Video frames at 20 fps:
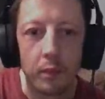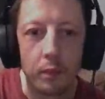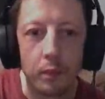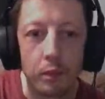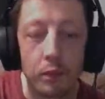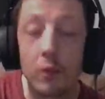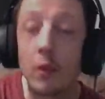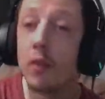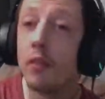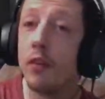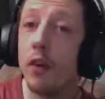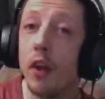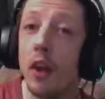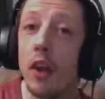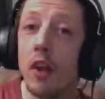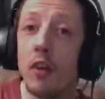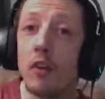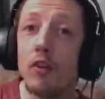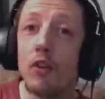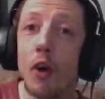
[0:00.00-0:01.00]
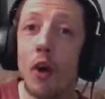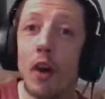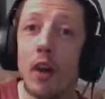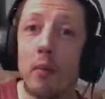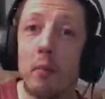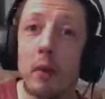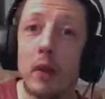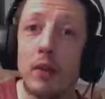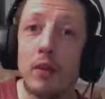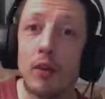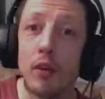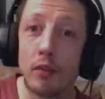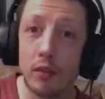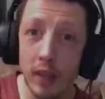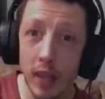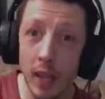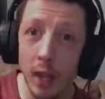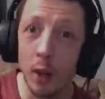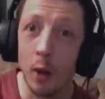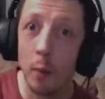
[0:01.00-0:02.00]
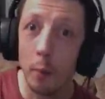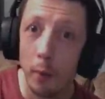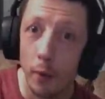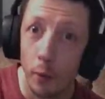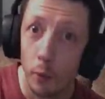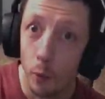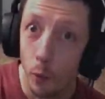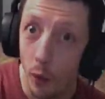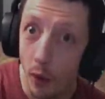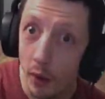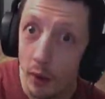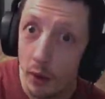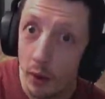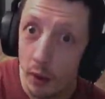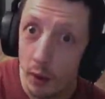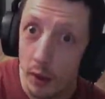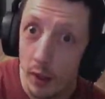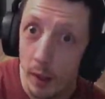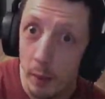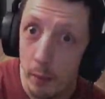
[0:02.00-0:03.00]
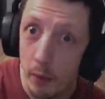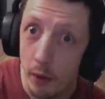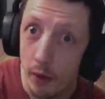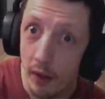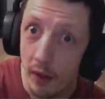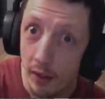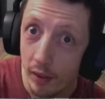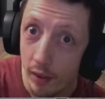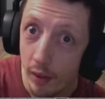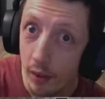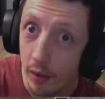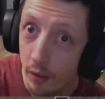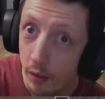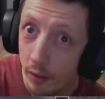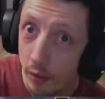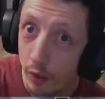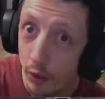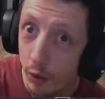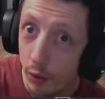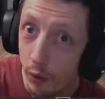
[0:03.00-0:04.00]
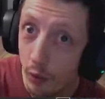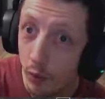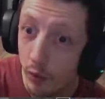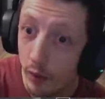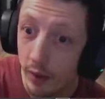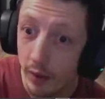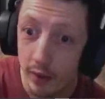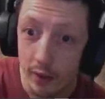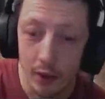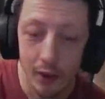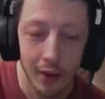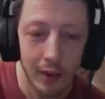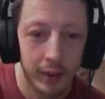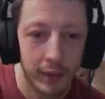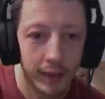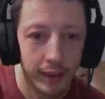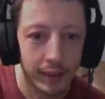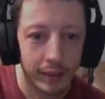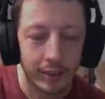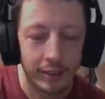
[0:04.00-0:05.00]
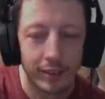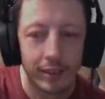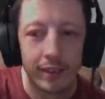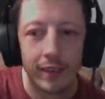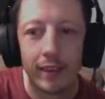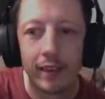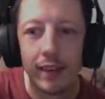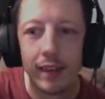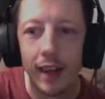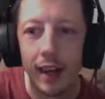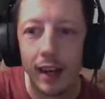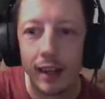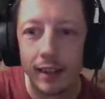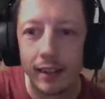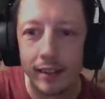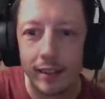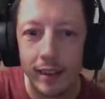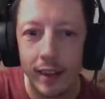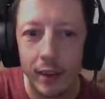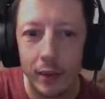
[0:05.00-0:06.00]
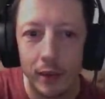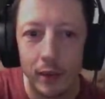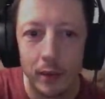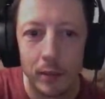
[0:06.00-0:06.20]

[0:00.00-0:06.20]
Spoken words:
The fun and enjoyment of getting up at 1 o'clock in the morning to do recordings, I can tell you.